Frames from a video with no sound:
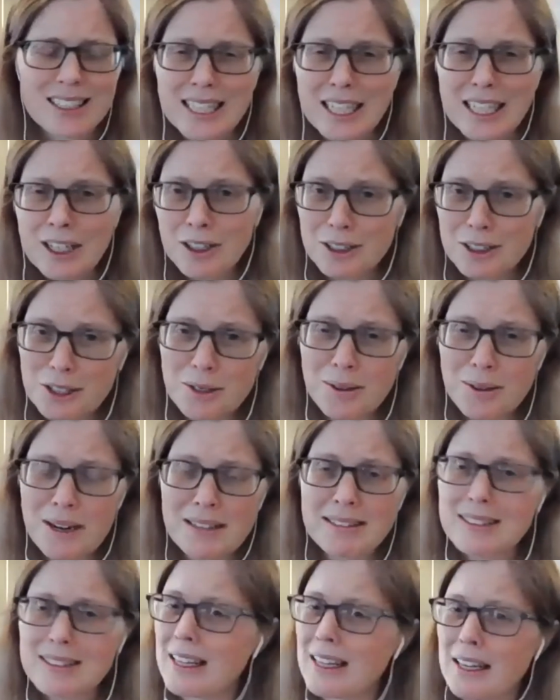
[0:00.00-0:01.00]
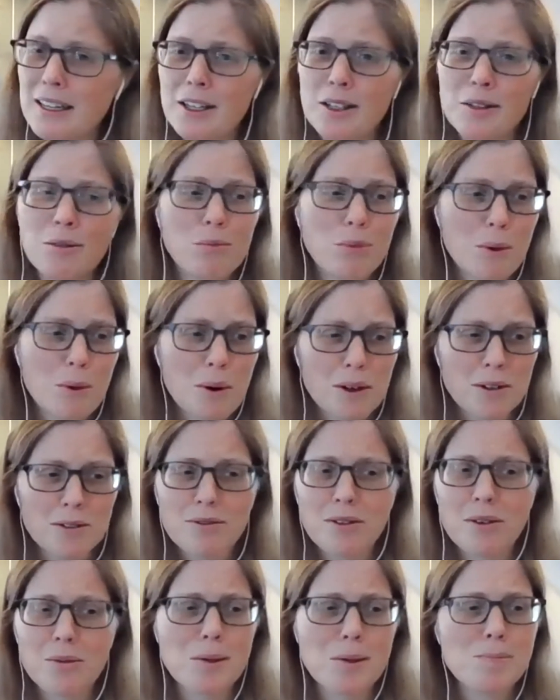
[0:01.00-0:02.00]
here translated born
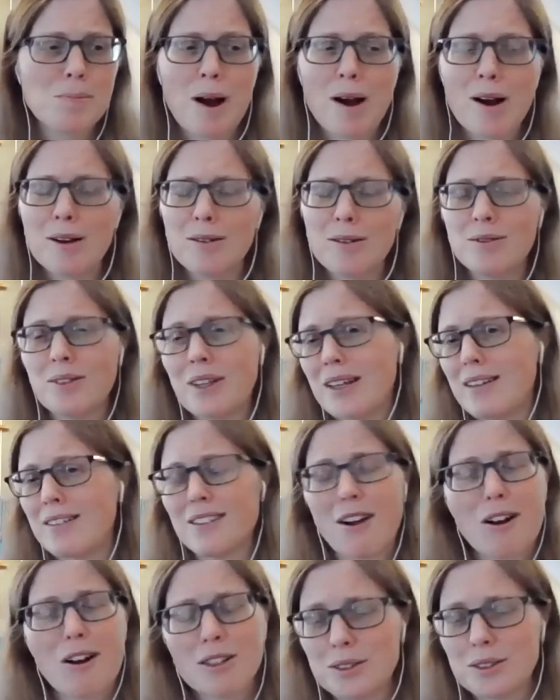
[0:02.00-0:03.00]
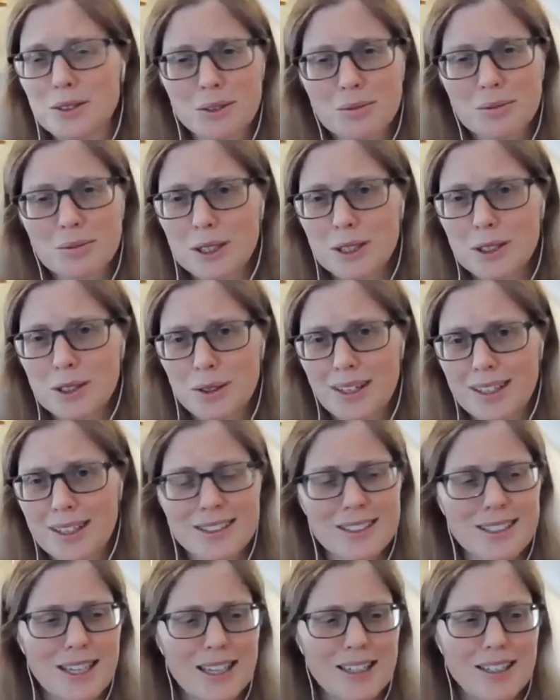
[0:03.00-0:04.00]
from above can also be
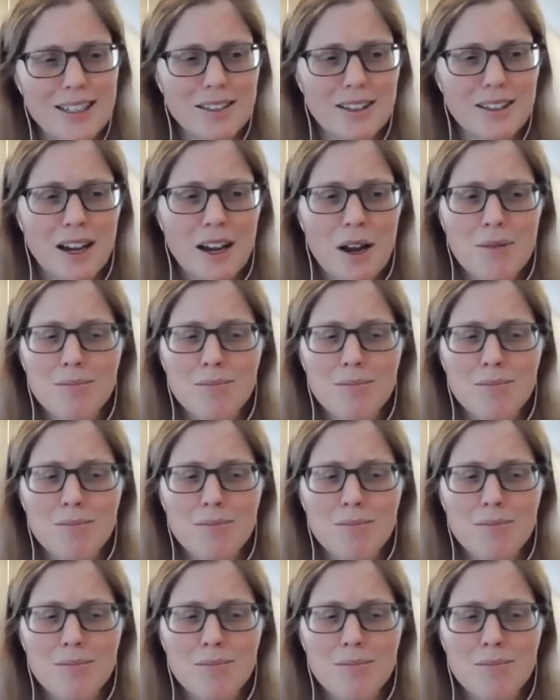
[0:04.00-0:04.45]
translated